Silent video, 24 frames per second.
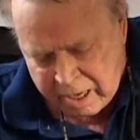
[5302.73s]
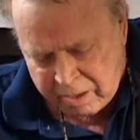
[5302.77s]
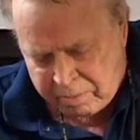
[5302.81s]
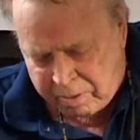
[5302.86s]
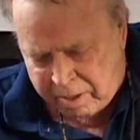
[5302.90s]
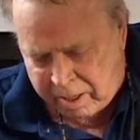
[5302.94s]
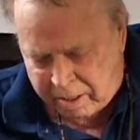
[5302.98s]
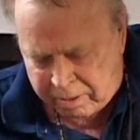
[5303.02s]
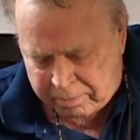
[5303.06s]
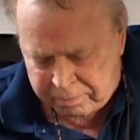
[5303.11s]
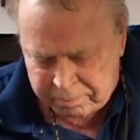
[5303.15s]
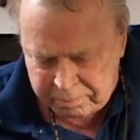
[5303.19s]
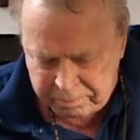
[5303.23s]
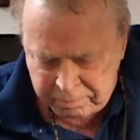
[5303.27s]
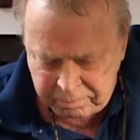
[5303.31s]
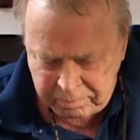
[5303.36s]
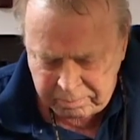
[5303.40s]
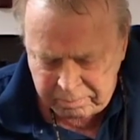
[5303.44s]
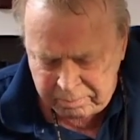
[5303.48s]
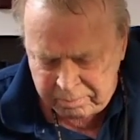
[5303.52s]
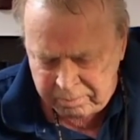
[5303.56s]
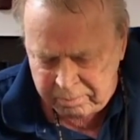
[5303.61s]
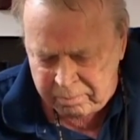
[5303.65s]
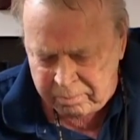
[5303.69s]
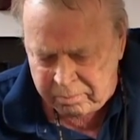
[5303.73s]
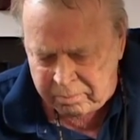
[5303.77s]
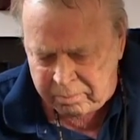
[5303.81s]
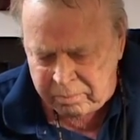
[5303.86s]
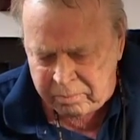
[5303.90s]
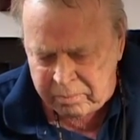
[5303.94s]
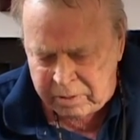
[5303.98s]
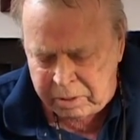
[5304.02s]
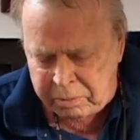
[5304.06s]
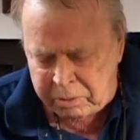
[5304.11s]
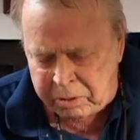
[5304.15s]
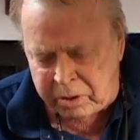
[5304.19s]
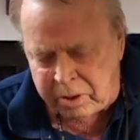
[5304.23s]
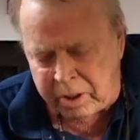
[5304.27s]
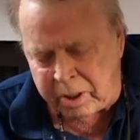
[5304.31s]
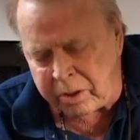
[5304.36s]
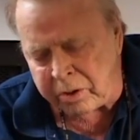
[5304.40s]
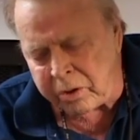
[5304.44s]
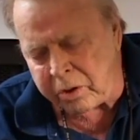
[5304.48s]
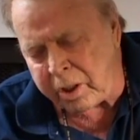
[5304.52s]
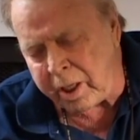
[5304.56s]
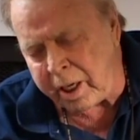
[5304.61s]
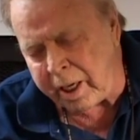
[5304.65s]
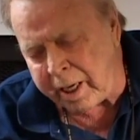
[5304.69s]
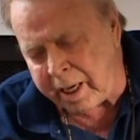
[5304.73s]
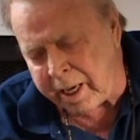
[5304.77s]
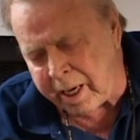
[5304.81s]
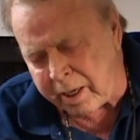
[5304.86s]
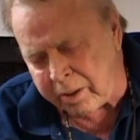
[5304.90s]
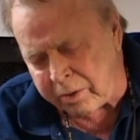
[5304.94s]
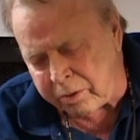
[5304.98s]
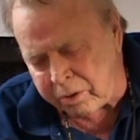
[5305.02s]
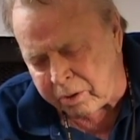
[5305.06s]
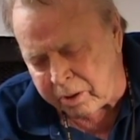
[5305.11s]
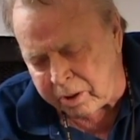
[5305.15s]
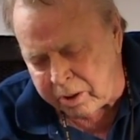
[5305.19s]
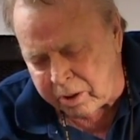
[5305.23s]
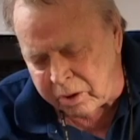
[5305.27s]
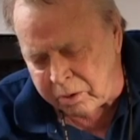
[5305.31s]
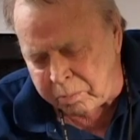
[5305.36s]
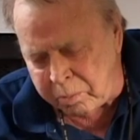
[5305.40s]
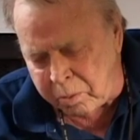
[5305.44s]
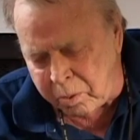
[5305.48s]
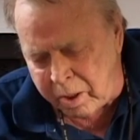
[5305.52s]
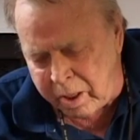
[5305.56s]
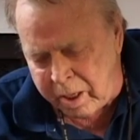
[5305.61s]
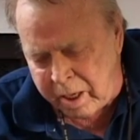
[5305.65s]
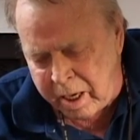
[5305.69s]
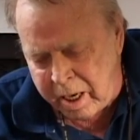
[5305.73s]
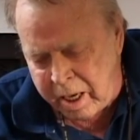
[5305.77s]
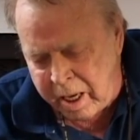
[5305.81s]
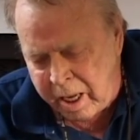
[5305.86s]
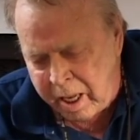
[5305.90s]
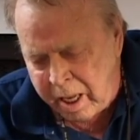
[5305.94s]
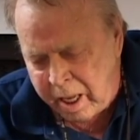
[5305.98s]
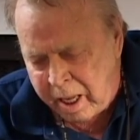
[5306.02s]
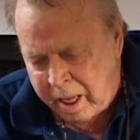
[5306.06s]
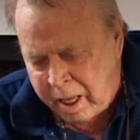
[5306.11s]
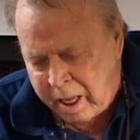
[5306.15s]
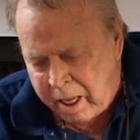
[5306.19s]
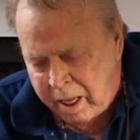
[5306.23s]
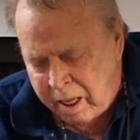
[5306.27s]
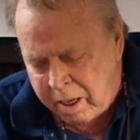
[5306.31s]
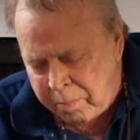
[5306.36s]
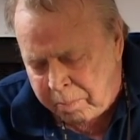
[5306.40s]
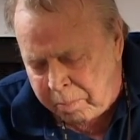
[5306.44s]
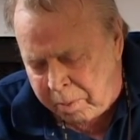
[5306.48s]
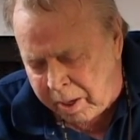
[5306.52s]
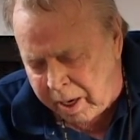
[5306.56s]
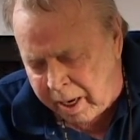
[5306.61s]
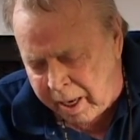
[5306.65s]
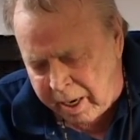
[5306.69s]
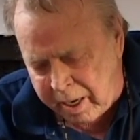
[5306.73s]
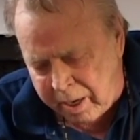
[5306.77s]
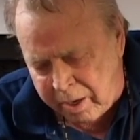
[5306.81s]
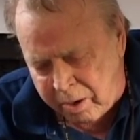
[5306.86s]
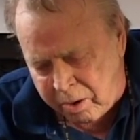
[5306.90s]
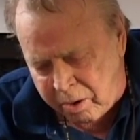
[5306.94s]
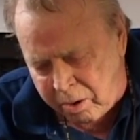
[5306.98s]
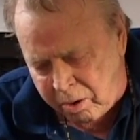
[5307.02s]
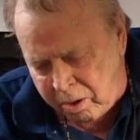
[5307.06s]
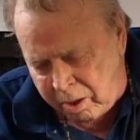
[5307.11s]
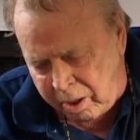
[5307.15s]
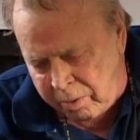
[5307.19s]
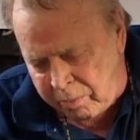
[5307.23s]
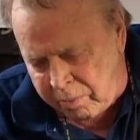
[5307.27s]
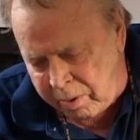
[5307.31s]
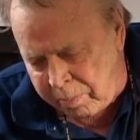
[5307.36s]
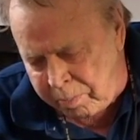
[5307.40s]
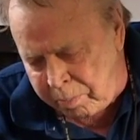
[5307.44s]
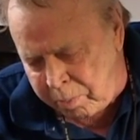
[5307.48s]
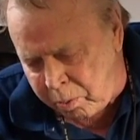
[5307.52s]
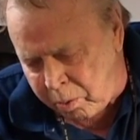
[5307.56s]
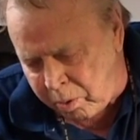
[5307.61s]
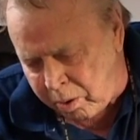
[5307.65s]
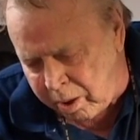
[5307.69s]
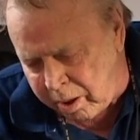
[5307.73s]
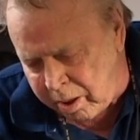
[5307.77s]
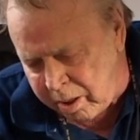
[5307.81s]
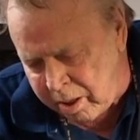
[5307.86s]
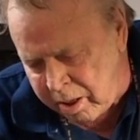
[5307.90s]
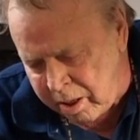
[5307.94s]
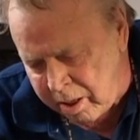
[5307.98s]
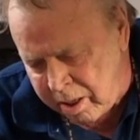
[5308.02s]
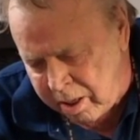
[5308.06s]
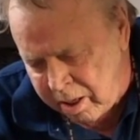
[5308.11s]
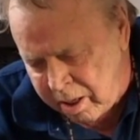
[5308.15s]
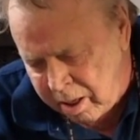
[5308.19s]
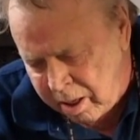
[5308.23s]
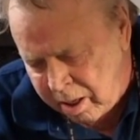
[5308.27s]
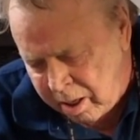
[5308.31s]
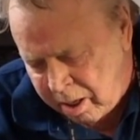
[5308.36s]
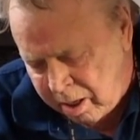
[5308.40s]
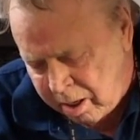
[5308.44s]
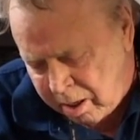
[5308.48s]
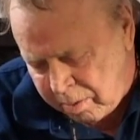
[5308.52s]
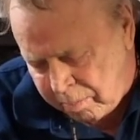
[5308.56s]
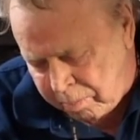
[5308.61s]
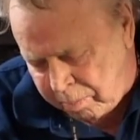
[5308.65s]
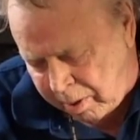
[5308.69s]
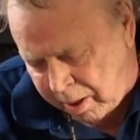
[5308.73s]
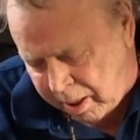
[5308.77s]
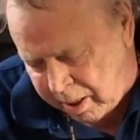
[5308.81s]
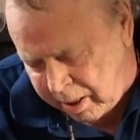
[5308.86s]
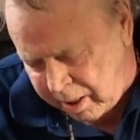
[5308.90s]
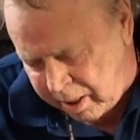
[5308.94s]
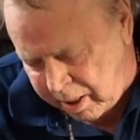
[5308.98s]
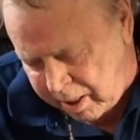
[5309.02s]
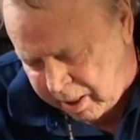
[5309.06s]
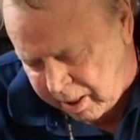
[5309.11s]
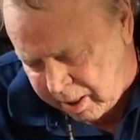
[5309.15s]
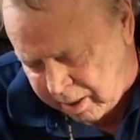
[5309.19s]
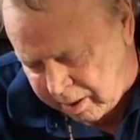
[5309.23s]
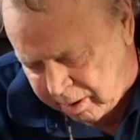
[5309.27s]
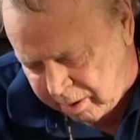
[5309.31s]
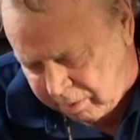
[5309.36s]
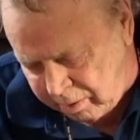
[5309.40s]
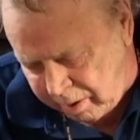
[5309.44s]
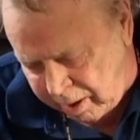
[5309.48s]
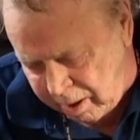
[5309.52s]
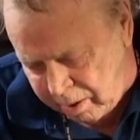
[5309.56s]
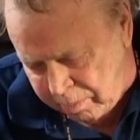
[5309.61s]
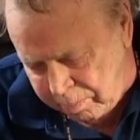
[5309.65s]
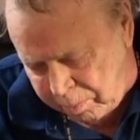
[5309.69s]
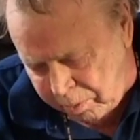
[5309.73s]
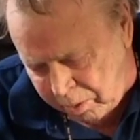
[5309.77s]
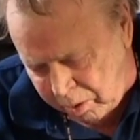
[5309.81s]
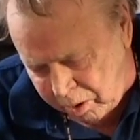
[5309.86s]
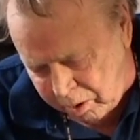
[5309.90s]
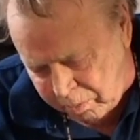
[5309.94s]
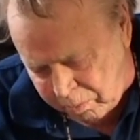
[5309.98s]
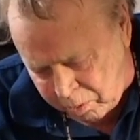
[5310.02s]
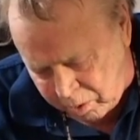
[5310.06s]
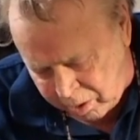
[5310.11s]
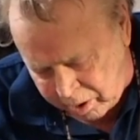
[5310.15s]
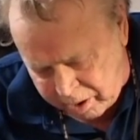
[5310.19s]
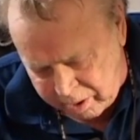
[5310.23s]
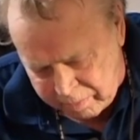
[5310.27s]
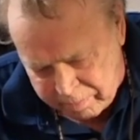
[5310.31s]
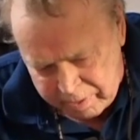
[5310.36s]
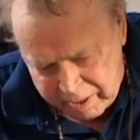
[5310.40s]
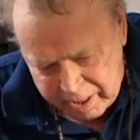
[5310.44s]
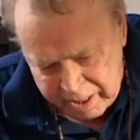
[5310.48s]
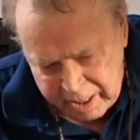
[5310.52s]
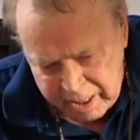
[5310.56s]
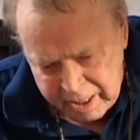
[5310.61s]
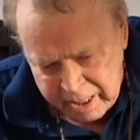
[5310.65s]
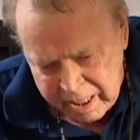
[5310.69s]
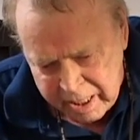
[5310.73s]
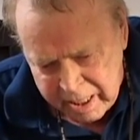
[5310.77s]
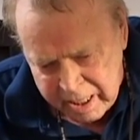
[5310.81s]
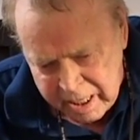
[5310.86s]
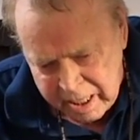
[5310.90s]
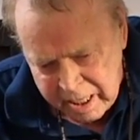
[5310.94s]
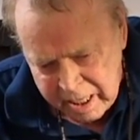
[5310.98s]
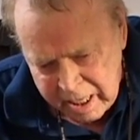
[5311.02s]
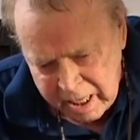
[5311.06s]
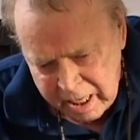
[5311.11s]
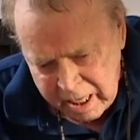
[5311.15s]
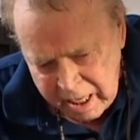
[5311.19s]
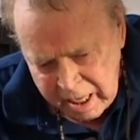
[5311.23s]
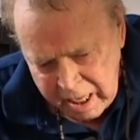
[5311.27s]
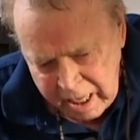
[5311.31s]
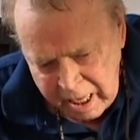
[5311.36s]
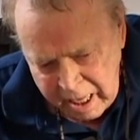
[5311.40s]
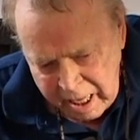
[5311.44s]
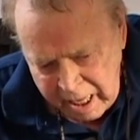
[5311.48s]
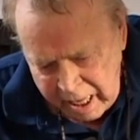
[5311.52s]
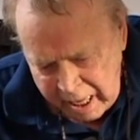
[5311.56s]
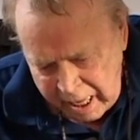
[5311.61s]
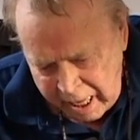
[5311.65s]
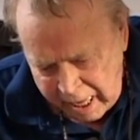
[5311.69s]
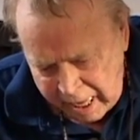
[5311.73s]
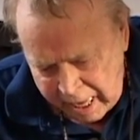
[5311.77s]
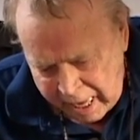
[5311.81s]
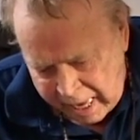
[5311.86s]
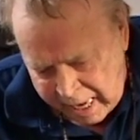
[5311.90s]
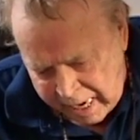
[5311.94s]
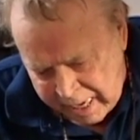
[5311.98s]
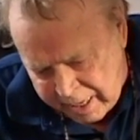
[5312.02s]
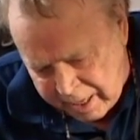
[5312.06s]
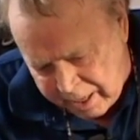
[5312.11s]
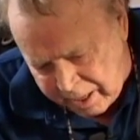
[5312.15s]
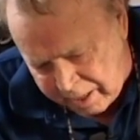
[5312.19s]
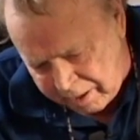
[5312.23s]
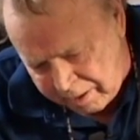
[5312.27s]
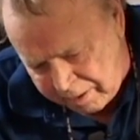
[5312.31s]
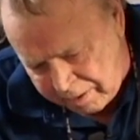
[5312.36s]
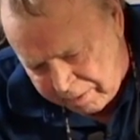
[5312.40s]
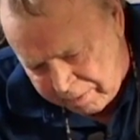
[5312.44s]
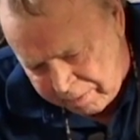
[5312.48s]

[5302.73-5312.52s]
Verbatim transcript: Well, he was in the city council at this point, but at an early report by the uh, Greater Baltimore Committee, and uh,